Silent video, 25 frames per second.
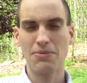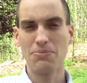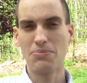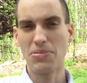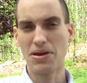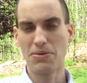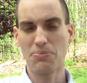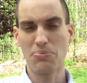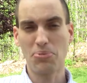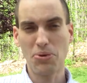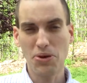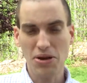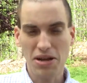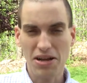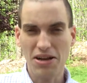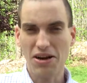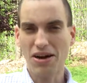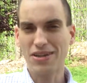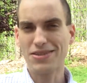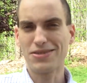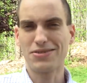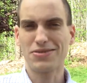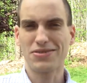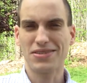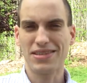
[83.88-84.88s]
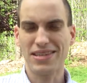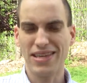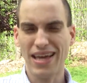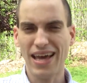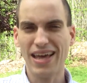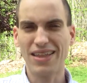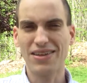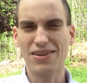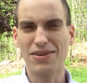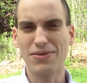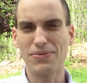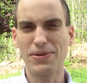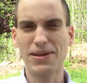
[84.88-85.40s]
by putting all those
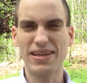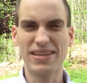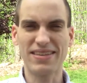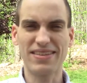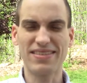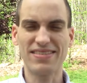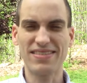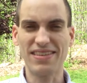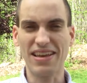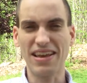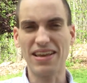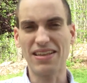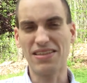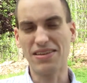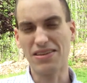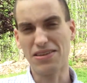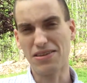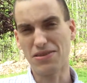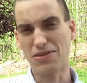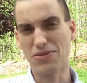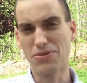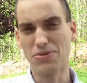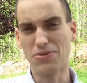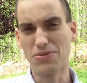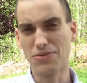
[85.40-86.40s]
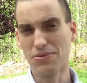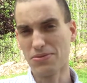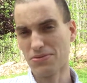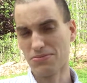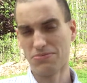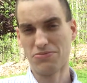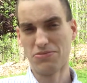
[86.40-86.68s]
together, we can say that you